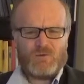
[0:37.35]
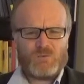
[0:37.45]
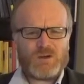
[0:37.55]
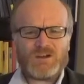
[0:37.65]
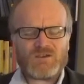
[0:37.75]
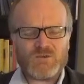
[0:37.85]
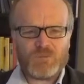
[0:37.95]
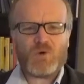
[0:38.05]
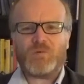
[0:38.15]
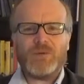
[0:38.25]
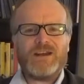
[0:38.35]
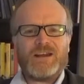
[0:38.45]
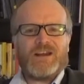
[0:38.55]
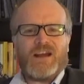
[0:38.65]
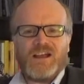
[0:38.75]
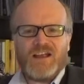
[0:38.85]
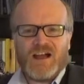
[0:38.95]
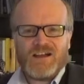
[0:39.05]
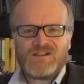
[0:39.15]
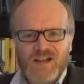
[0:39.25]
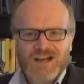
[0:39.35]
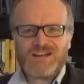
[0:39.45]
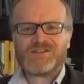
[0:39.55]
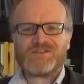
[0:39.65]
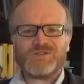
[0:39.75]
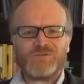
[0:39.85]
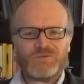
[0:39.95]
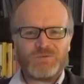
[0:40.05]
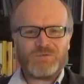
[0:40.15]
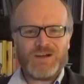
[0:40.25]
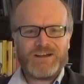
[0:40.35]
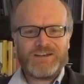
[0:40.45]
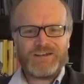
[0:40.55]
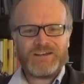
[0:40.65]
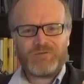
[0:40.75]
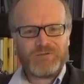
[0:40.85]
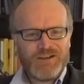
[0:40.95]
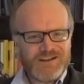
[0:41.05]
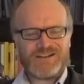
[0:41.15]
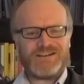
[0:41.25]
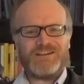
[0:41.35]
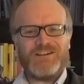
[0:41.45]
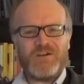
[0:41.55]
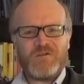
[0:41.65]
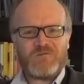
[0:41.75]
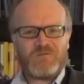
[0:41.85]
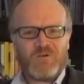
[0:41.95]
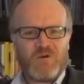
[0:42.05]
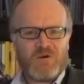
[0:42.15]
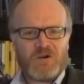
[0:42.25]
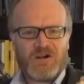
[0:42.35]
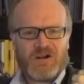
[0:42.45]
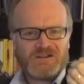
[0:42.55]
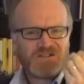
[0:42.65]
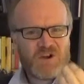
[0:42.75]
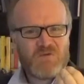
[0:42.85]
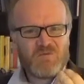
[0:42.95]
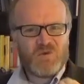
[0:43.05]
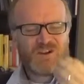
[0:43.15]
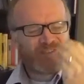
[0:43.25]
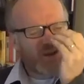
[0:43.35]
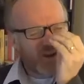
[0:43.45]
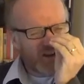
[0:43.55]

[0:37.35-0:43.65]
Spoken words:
what does a book mean, and I challenged you to find the definition for some words,